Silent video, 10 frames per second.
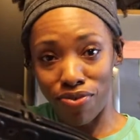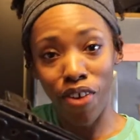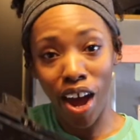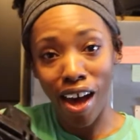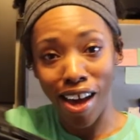
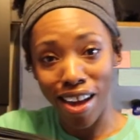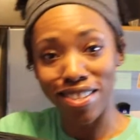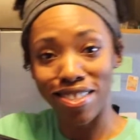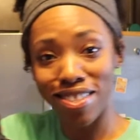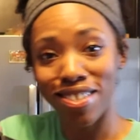
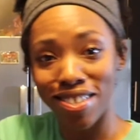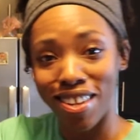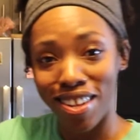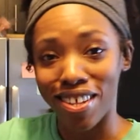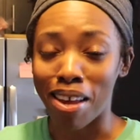fries,
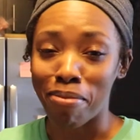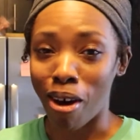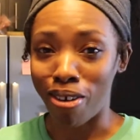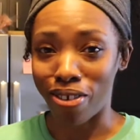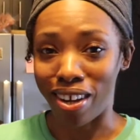because I'm
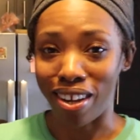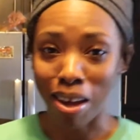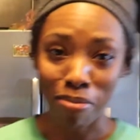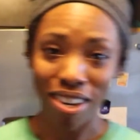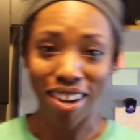hungry.
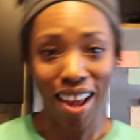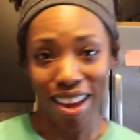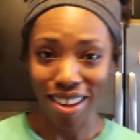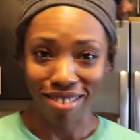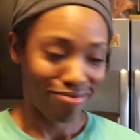I'm ready to
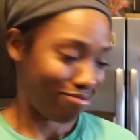eat.